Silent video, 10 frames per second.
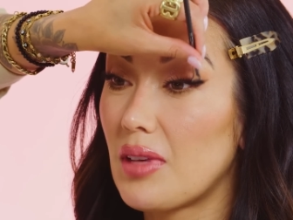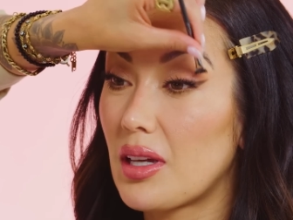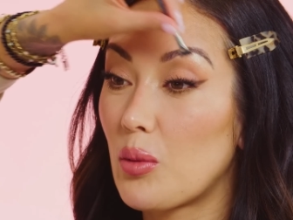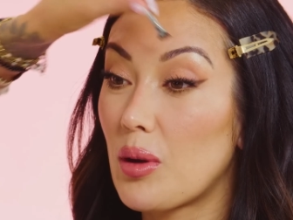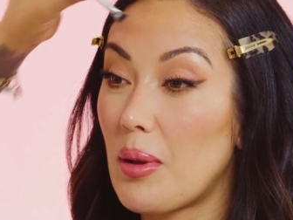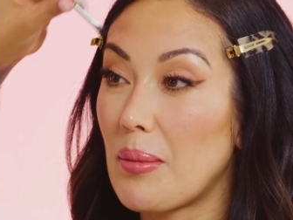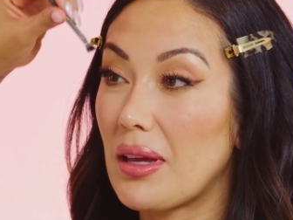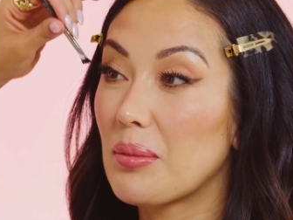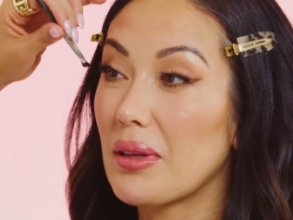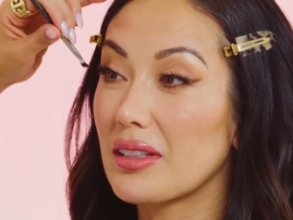gotta wear my
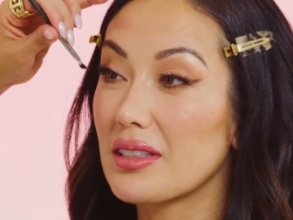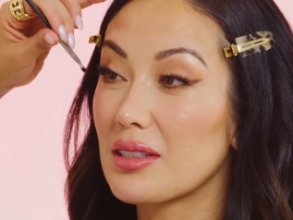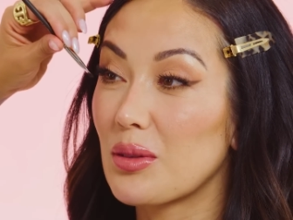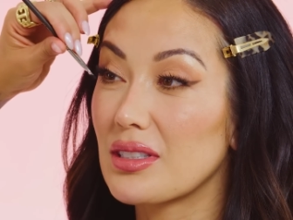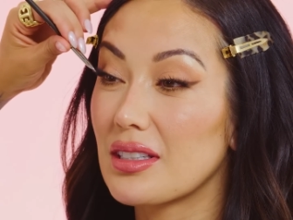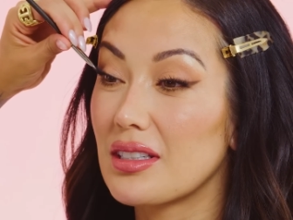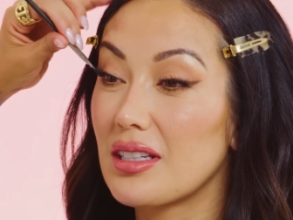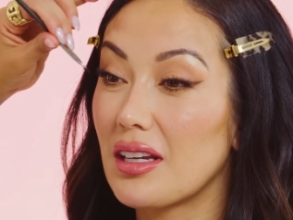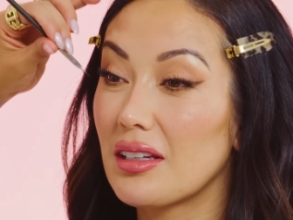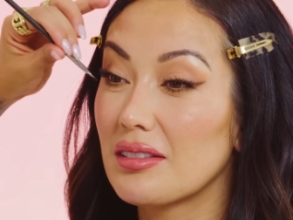makeup like this the rest of the
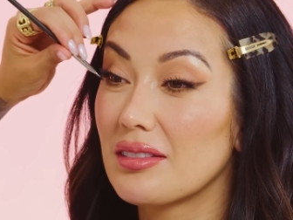day.